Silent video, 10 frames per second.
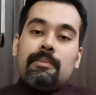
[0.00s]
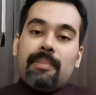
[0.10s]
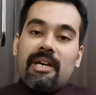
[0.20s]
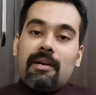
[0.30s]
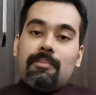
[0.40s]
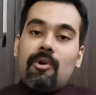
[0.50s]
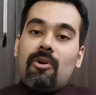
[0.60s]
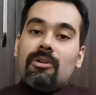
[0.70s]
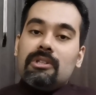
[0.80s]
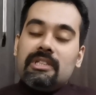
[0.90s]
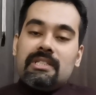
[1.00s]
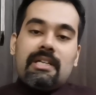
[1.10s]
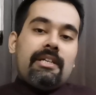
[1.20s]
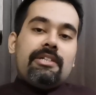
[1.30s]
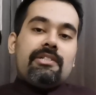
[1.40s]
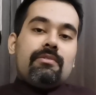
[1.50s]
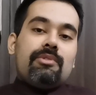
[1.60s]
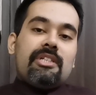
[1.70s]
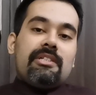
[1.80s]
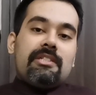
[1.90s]
pick up all these conditions
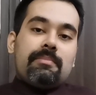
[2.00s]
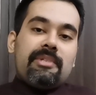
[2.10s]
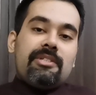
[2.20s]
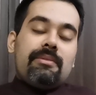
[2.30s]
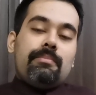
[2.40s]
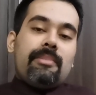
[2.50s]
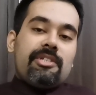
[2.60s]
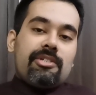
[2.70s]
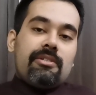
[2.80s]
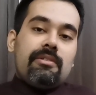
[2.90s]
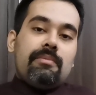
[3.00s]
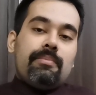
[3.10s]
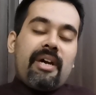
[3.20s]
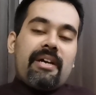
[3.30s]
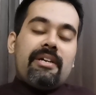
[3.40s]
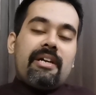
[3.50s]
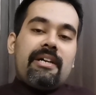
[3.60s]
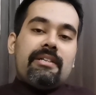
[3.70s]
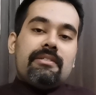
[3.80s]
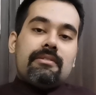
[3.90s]
which I just mentioned:
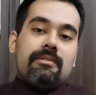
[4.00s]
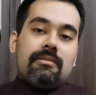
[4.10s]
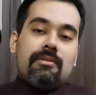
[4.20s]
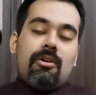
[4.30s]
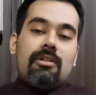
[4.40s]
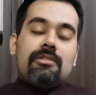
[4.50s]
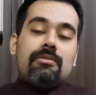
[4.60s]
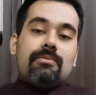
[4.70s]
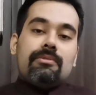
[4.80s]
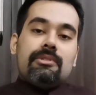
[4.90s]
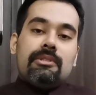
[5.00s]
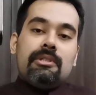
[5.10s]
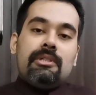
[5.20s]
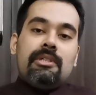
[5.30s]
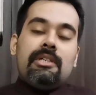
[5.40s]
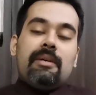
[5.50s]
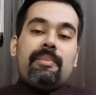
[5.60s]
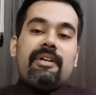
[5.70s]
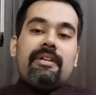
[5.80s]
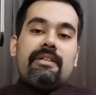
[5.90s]
pancreatitis, gallstones,
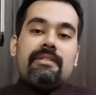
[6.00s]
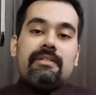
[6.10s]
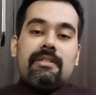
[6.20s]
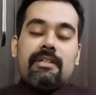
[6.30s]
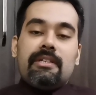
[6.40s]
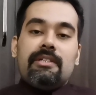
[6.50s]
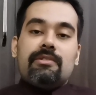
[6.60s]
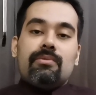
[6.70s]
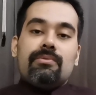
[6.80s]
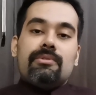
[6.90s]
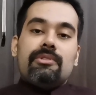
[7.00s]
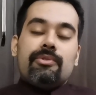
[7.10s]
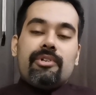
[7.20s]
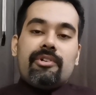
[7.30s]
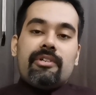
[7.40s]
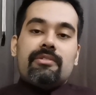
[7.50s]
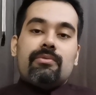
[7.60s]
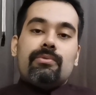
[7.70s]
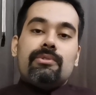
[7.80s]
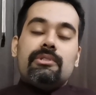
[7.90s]
appendix, kidney stones, ureteric
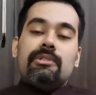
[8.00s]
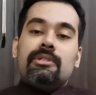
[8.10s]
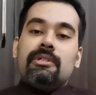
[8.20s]
stones.